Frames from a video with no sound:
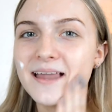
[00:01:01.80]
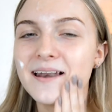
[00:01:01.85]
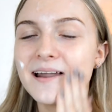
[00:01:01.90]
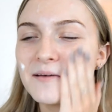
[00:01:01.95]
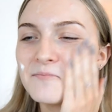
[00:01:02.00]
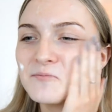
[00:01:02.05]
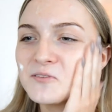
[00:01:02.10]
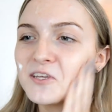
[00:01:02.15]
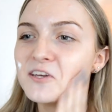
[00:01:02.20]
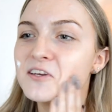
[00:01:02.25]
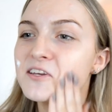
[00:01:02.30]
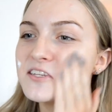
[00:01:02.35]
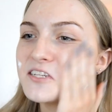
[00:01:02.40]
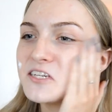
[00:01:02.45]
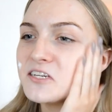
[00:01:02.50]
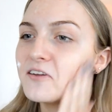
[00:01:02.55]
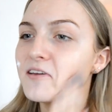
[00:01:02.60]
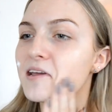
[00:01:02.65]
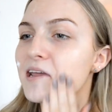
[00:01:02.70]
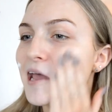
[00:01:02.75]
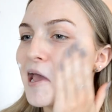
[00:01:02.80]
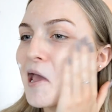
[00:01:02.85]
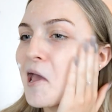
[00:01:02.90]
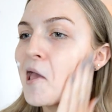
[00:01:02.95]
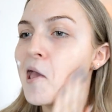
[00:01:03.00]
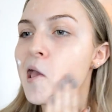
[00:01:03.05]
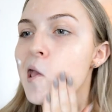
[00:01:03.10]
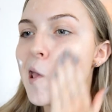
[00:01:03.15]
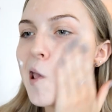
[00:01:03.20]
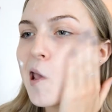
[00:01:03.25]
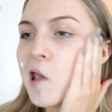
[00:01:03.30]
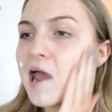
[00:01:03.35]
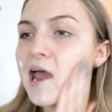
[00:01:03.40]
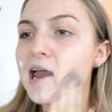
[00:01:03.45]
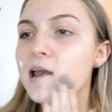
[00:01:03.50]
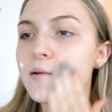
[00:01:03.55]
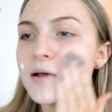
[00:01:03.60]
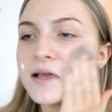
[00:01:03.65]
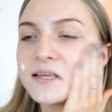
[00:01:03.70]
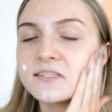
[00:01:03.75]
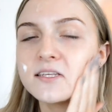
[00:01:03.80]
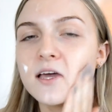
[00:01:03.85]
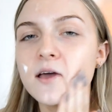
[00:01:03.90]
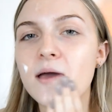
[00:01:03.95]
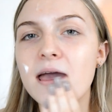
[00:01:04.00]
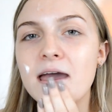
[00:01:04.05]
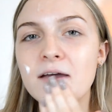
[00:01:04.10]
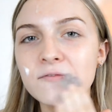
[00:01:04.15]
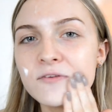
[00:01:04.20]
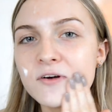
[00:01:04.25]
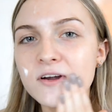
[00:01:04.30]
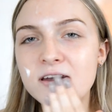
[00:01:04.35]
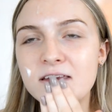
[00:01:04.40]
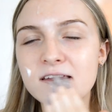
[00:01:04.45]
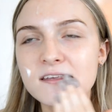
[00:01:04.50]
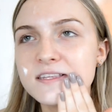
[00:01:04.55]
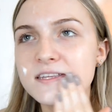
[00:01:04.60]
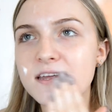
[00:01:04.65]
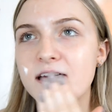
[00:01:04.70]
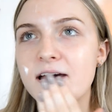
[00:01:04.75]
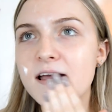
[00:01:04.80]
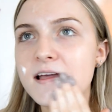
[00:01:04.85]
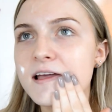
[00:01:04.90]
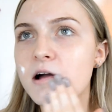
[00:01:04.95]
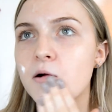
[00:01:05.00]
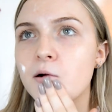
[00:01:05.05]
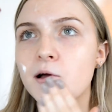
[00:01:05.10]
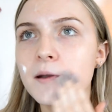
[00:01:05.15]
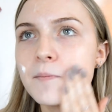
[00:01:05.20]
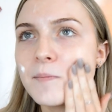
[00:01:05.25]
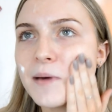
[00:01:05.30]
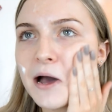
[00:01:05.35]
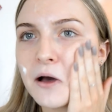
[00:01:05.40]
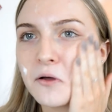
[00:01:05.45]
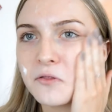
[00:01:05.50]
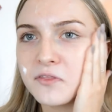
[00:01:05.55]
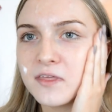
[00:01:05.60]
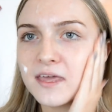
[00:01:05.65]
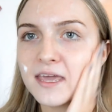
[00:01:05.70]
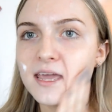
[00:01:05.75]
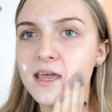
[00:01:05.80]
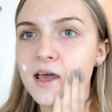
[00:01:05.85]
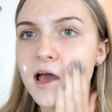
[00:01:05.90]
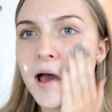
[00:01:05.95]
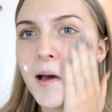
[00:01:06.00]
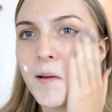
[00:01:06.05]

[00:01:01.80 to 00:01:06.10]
like I'm so used to doing it. Anyway, so everyone used to go on about the